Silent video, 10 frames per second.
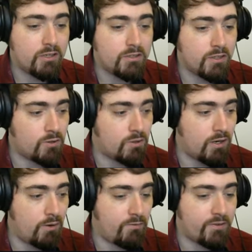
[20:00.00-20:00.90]
So
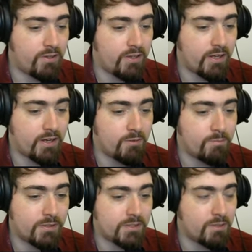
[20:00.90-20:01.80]
hopefully they're going to
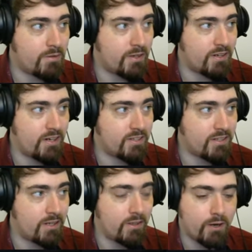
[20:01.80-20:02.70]
build something nice.
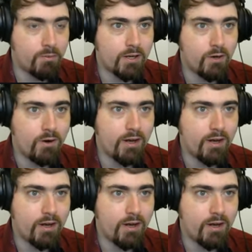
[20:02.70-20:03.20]
There we go.